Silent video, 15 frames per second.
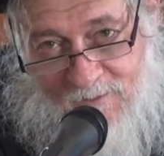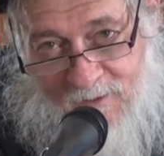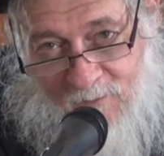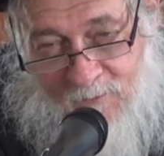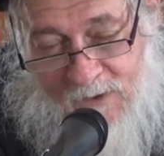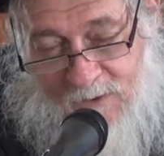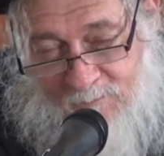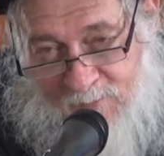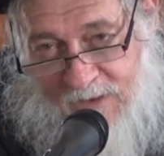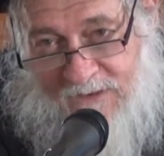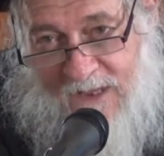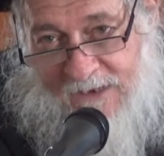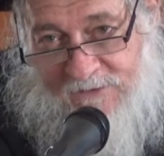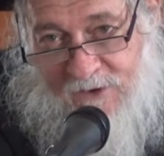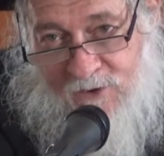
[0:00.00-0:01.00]
and we can be
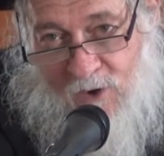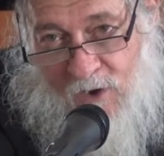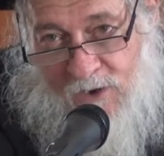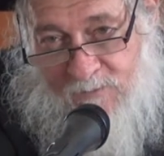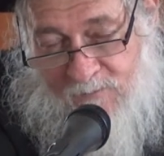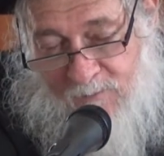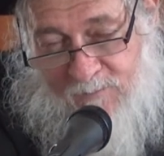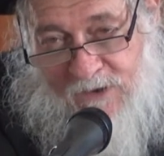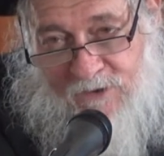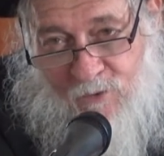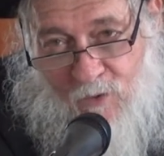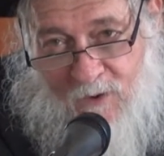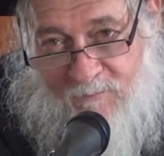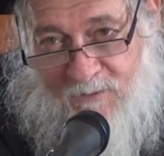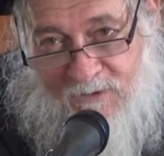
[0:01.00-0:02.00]
like the Goyim and be
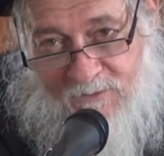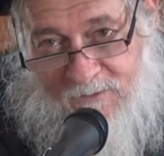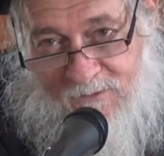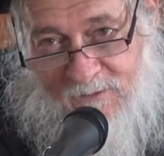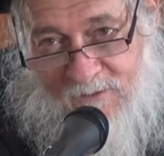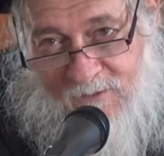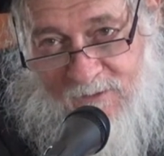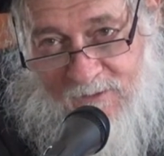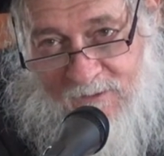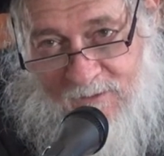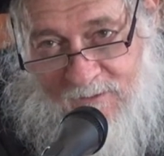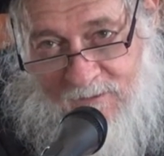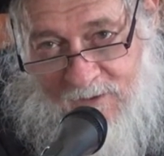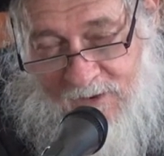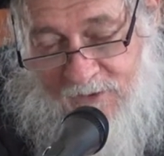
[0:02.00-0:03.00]
normal.
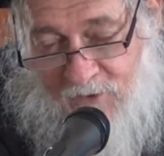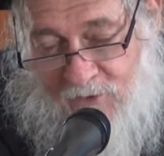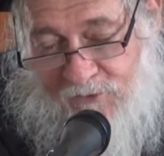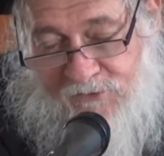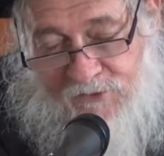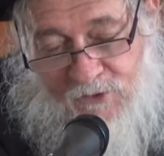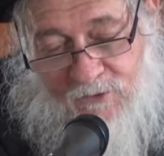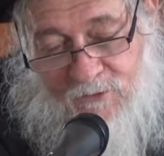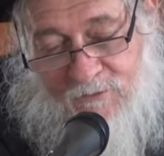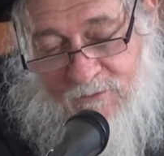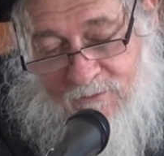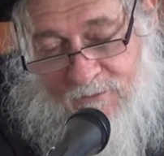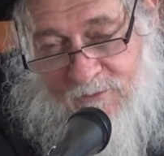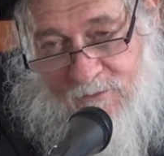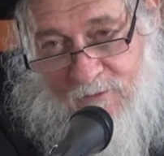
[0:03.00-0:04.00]
And Herzl
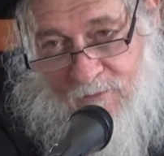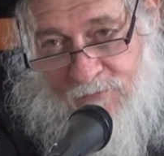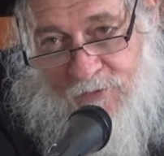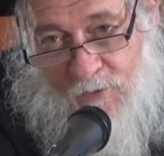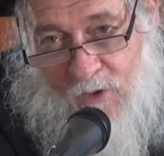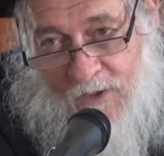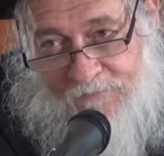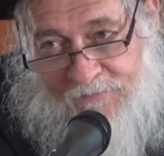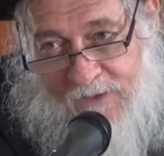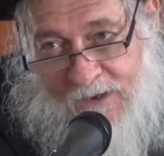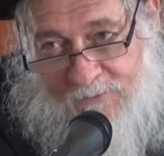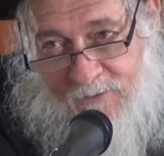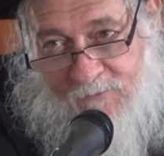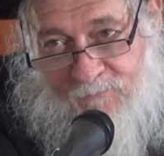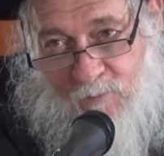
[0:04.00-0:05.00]
thought
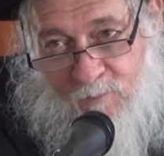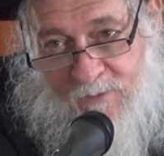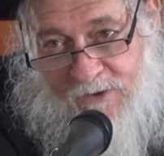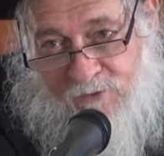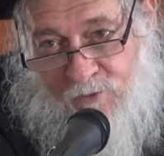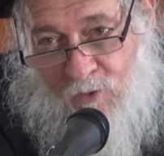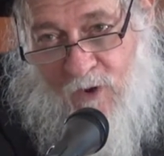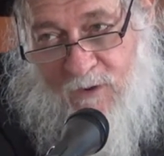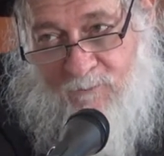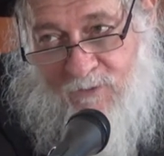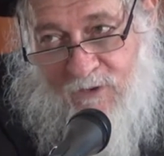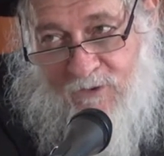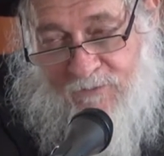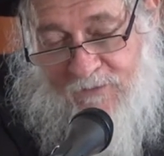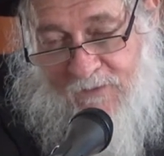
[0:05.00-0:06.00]
that if we'll be
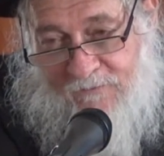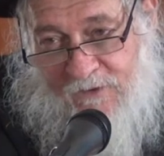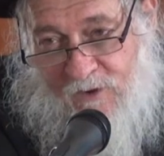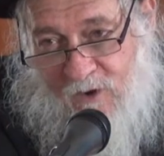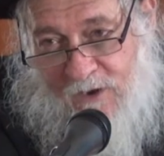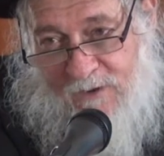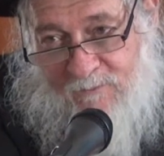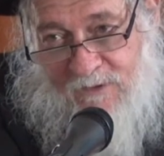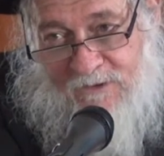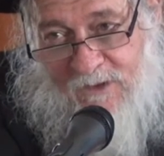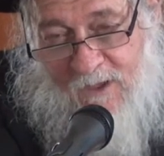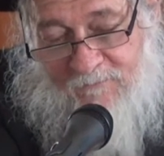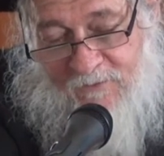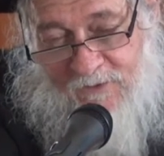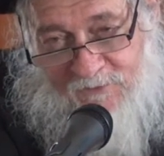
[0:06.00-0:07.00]
normal, then the Goyim will
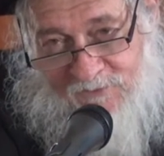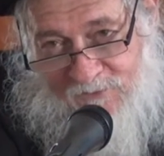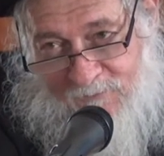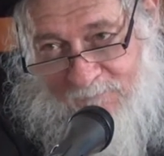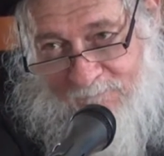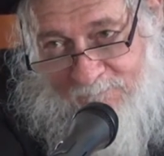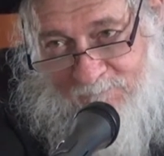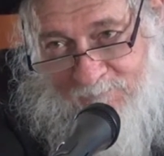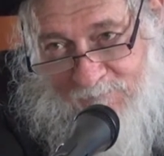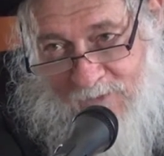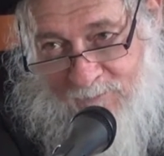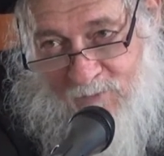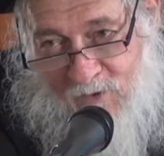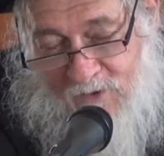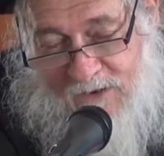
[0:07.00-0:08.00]
love us.
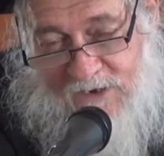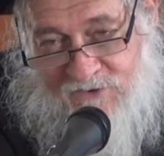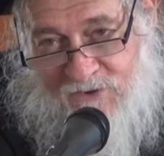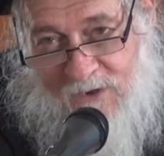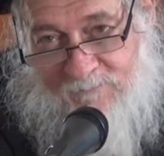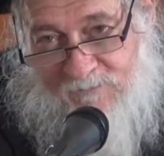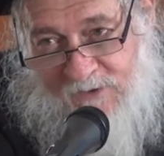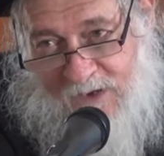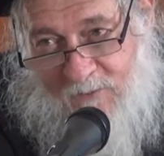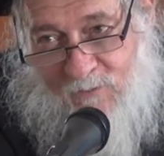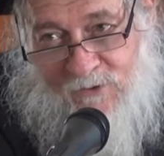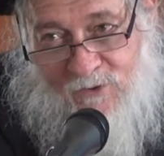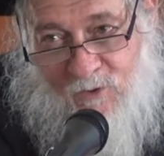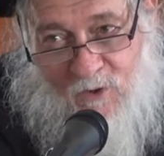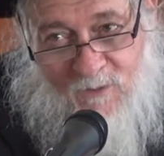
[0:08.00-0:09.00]
In Baruch Hashem, today
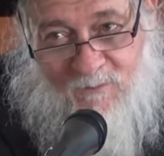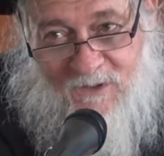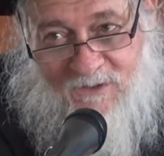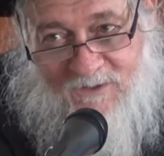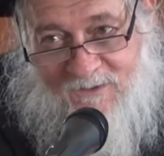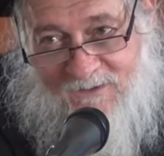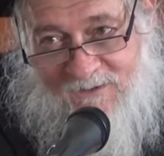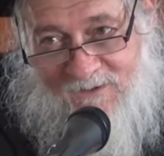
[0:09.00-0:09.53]
we're normal.